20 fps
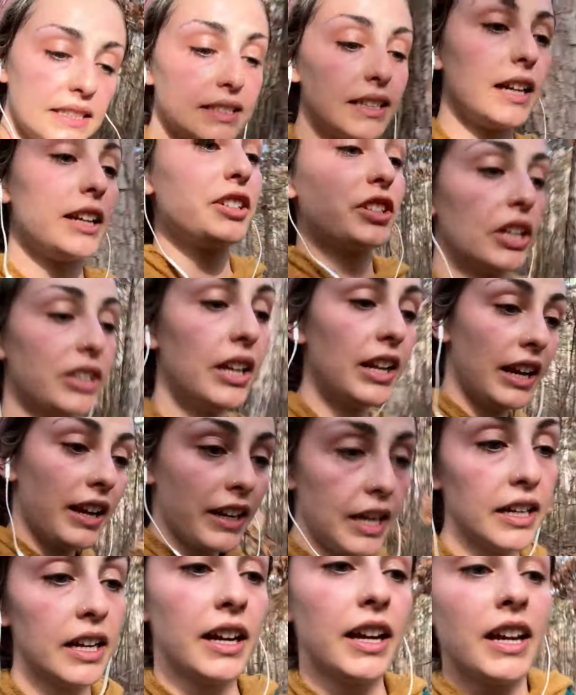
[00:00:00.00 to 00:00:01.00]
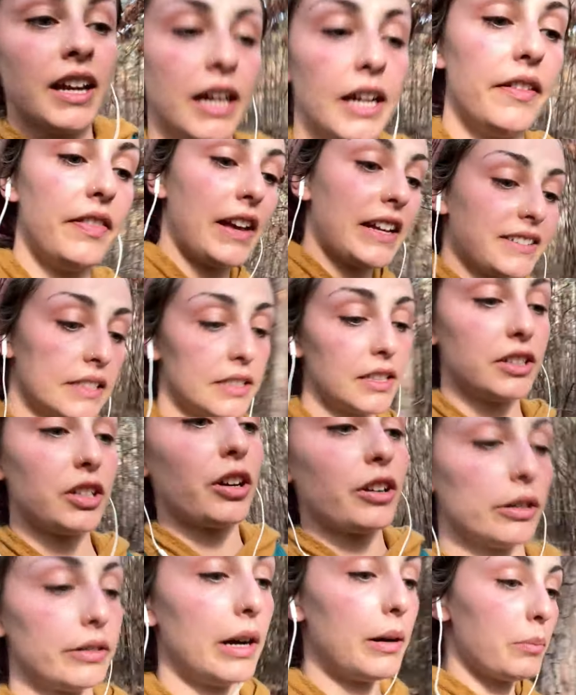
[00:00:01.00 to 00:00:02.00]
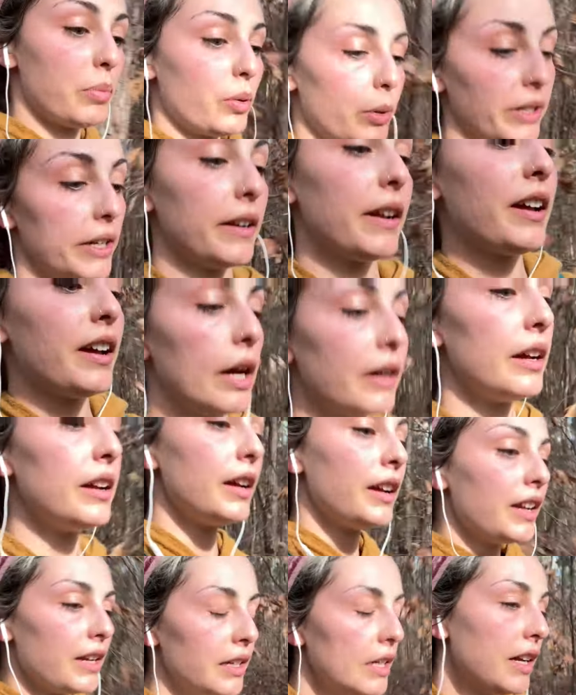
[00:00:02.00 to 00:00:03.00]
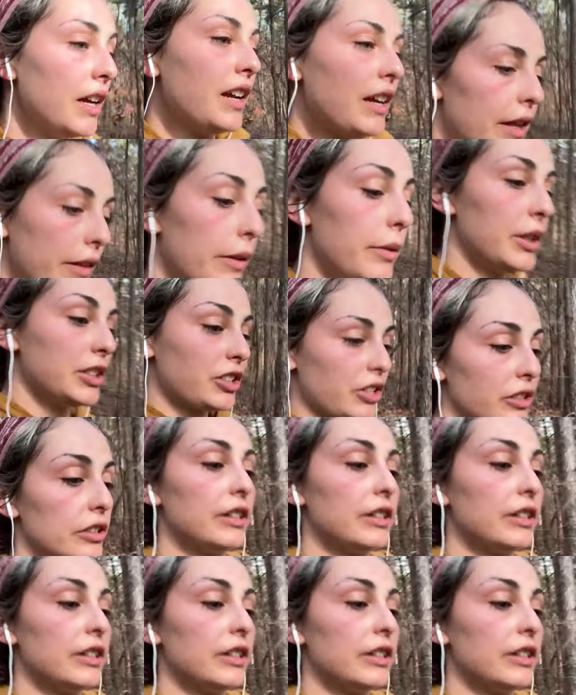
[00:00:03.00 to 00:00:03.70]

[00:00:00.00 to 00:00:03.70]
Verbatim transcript: station, and that's the turnaround point. And then we turn